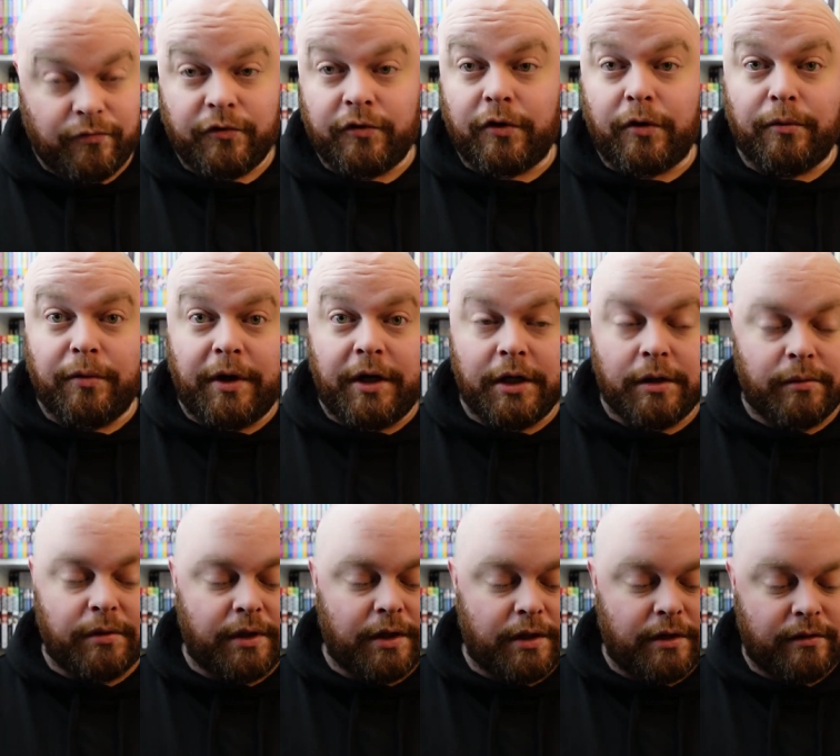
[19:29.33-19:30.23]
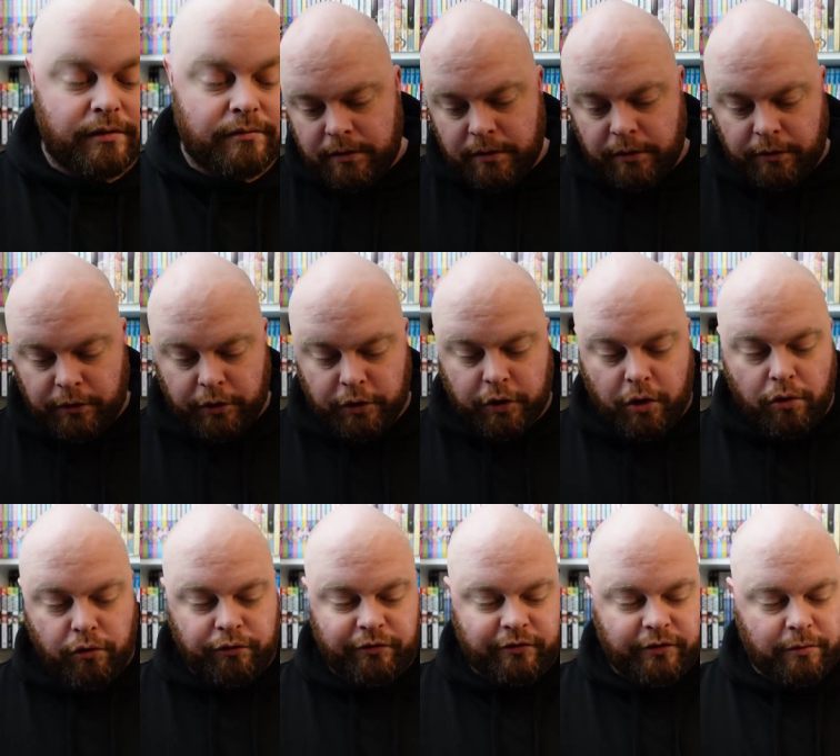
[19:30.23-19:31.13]
start reading them again. Another
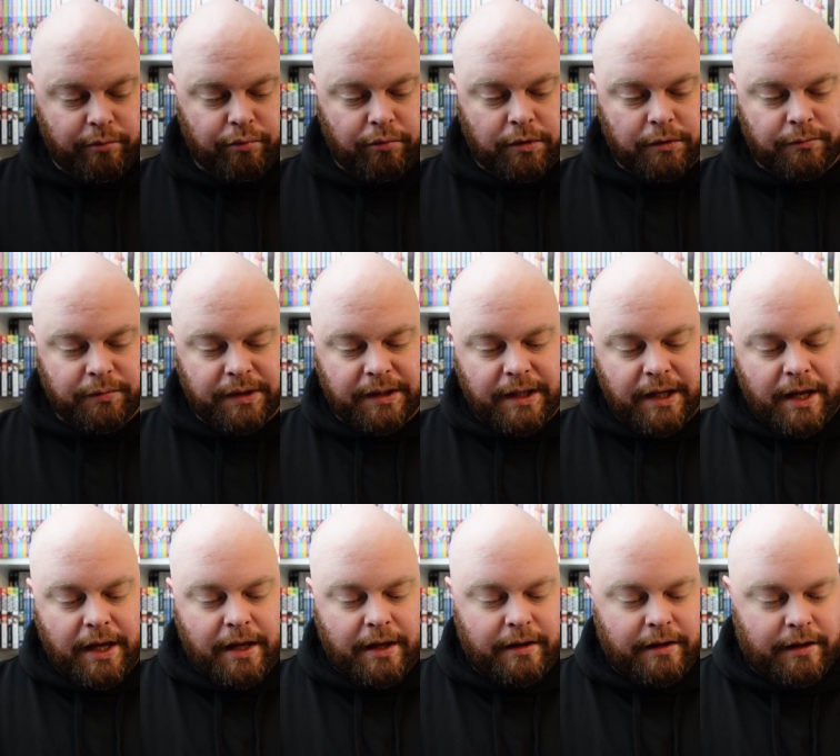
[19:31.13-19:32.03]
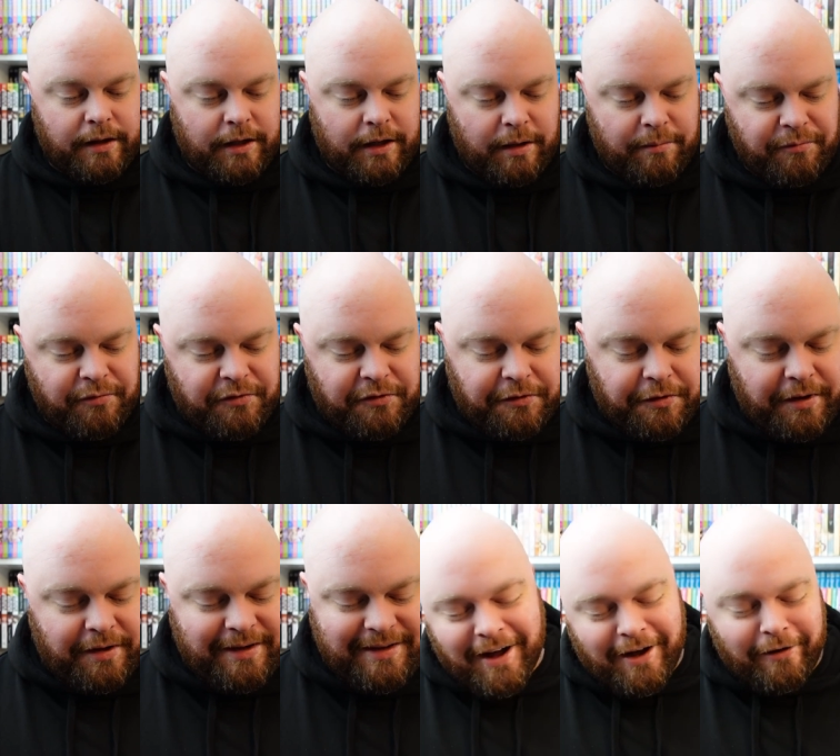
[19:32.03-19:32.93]
ghost ship one we got, and
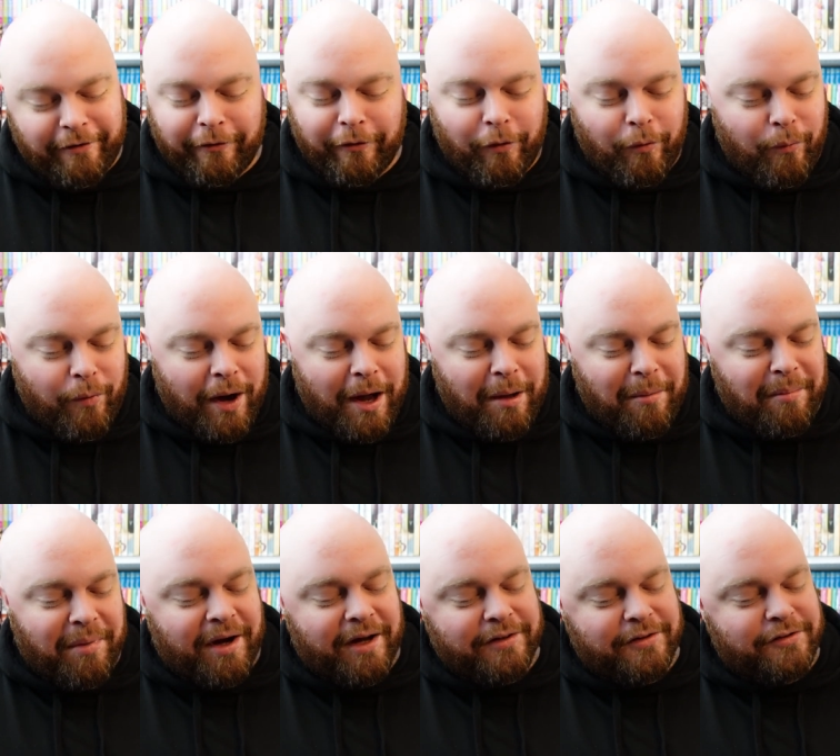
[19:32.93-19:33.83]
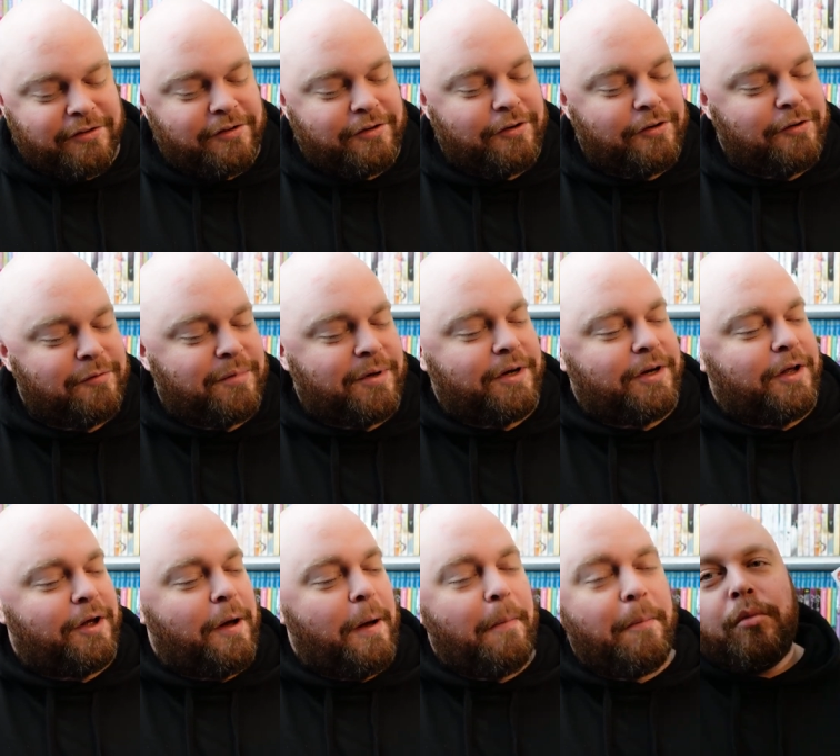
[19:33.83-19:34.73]
I don't know why I'm buying this series,
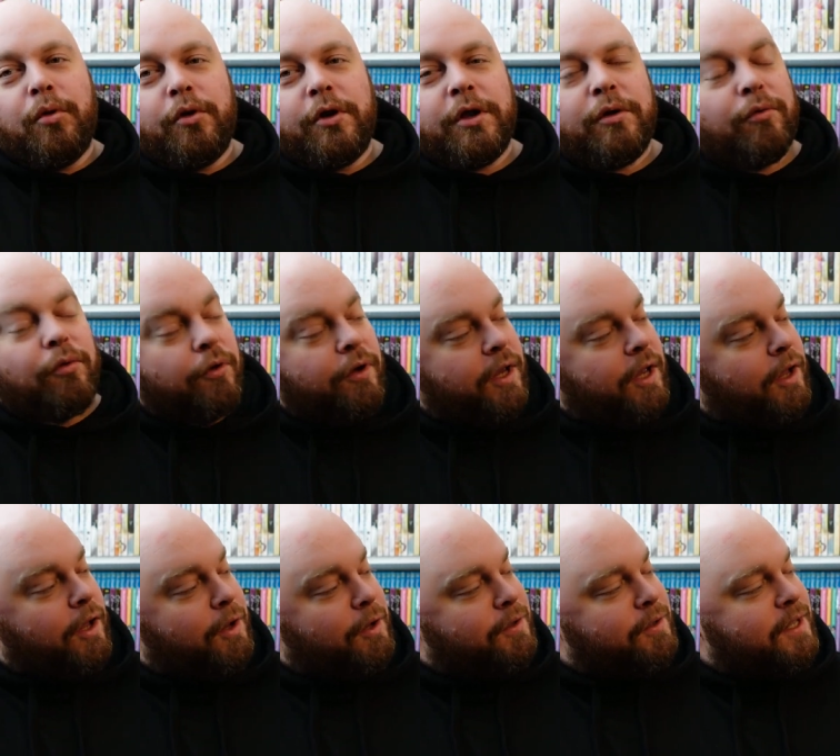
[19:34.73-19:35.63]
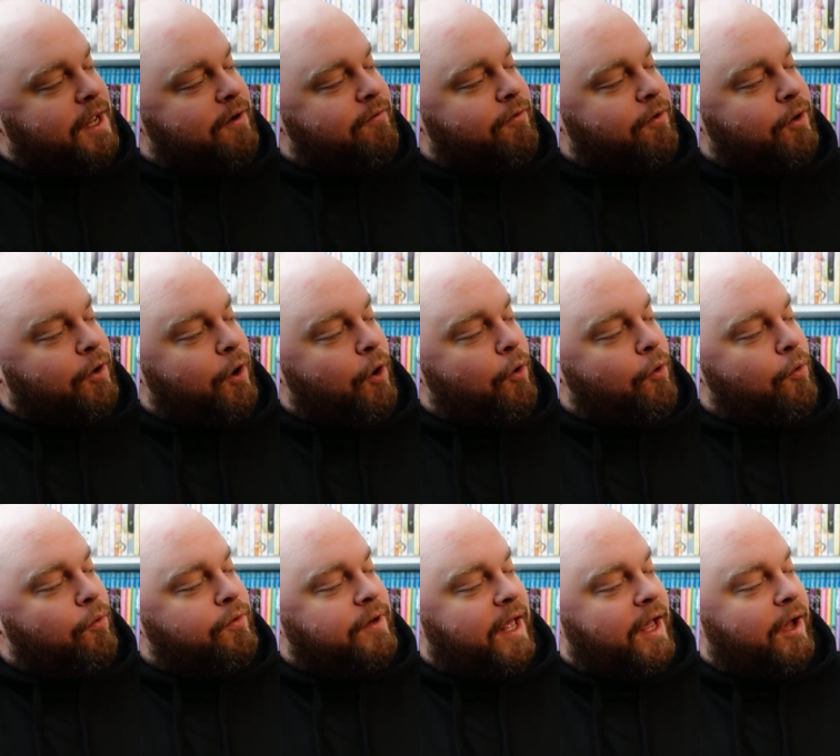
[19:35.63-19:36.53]
but Booty Royale, Never
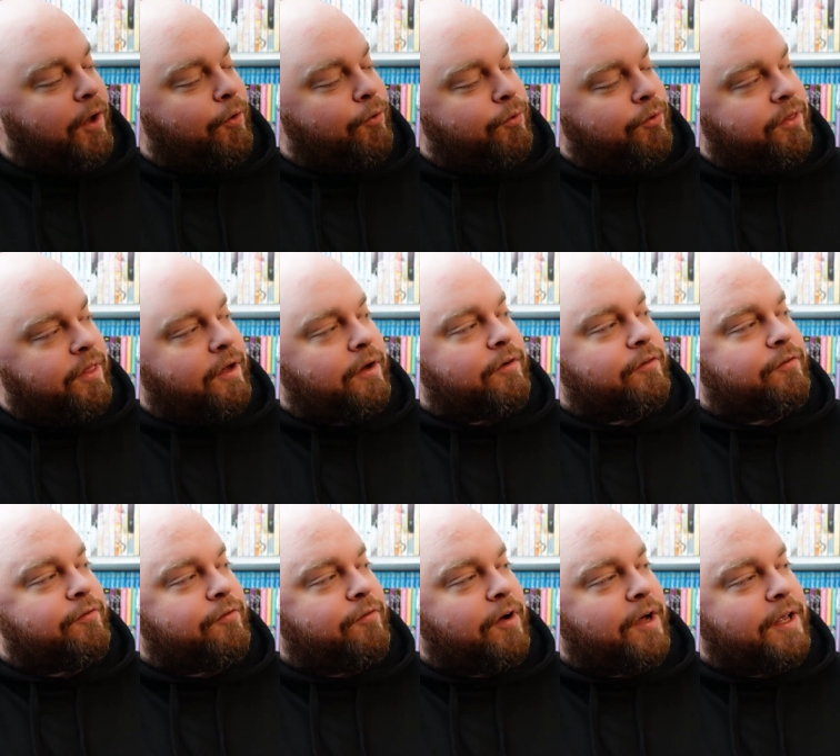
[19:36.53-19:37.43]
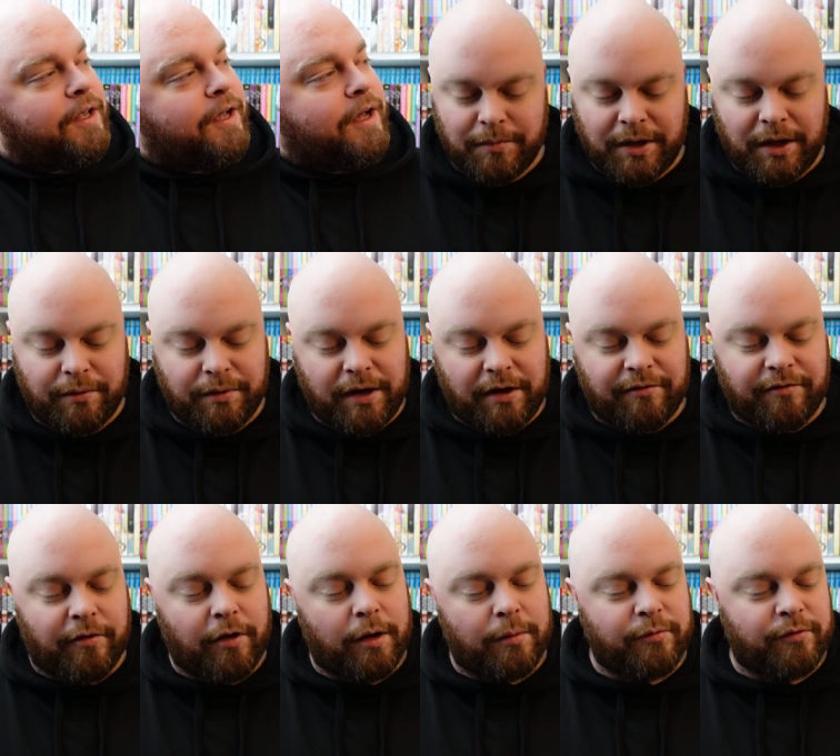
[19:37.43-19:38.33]
Go Down Without a Fight. But yeah, we got
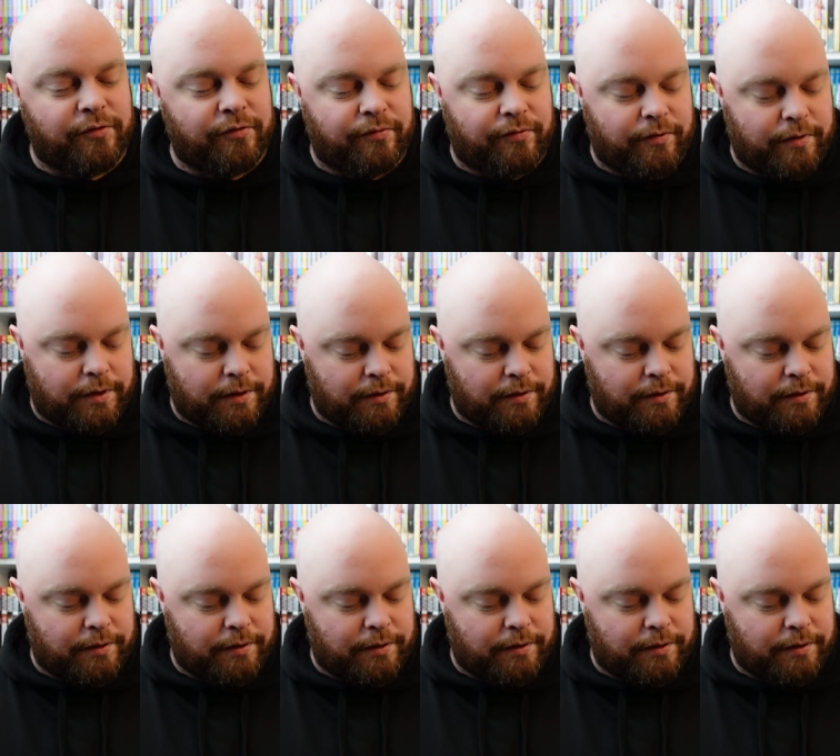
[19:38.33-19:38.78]
volumes,